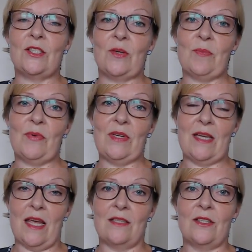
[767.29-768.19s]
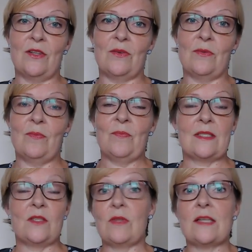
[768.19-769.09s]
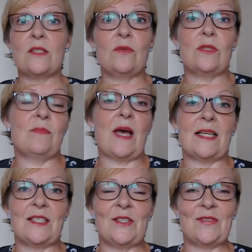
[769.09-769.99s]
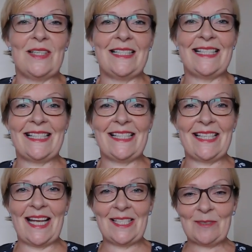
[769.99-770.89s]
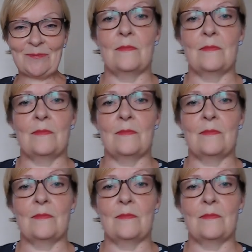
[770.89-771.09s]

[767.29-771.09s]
jumper in the end, so that's all that matters really, isn't it?